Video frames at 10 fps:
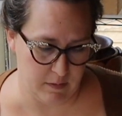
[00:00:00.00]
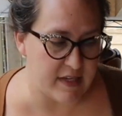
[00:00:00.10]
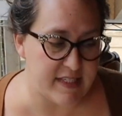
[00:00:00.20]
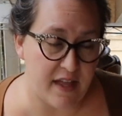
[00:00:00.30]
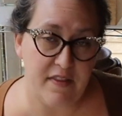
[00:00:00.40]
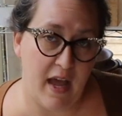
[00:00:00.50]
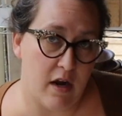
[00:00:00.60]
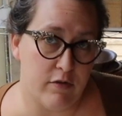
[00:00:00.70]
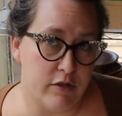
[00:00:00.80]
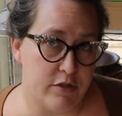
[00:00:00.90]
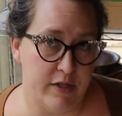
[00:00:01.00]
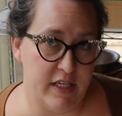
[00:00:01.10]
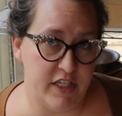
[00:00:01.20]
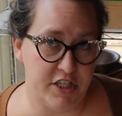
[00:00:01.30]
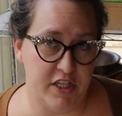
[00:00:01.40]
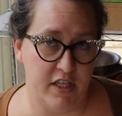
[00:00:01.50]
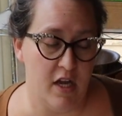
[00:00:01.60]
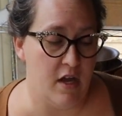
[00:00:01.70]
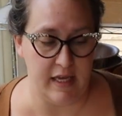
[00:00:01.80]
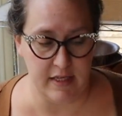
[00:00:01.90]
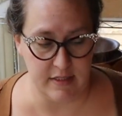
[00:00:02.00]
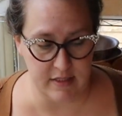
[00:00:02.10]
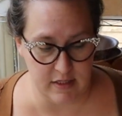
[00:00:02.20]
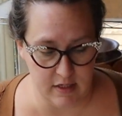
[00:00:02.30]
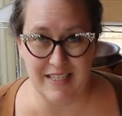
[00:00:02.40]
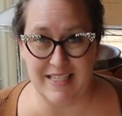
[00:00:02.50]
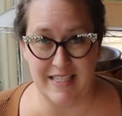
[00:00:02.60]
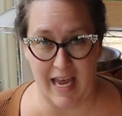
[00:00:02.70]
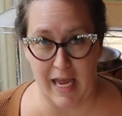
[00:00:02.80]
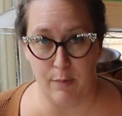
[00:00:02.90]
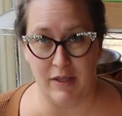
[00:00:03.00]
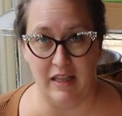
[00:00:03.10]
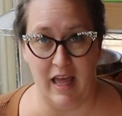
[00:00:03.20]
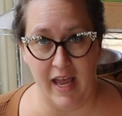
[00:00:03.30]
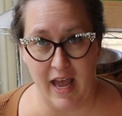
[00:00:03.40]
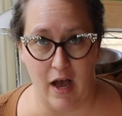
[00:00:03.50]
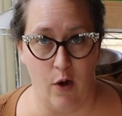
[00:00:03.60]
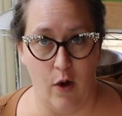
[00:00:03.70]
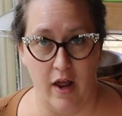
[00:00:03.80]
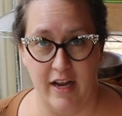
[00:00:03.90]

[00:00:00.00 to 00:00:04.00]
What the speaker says: The 10th anniversary edition is the same layout.